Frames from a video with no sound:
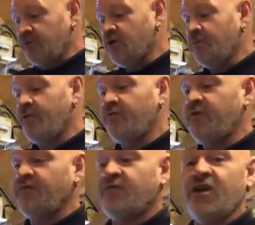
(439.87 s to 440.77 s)
I'm going to put
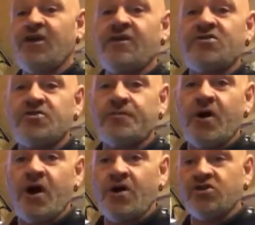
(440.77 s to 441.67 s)
15 in the
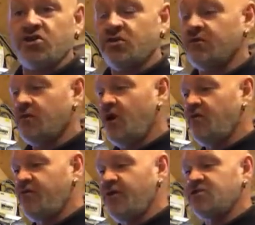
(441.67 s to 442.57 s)
sparge,
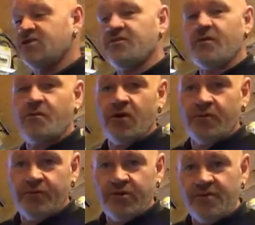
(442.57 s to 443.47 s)
hopefully to give me my
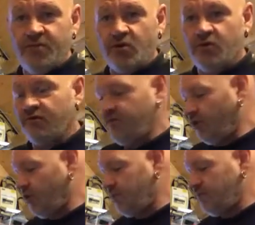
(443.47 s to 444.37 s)
pre-boil
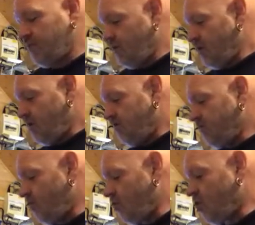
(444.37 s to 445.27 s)
volume.
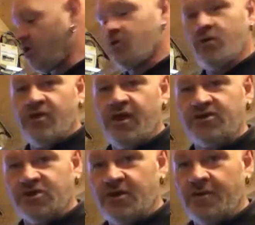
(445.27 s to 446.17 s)
Not a clue what
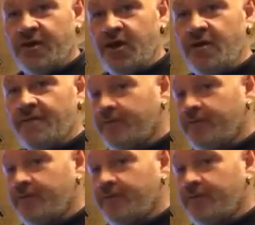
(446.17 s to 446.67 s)
that's going to be,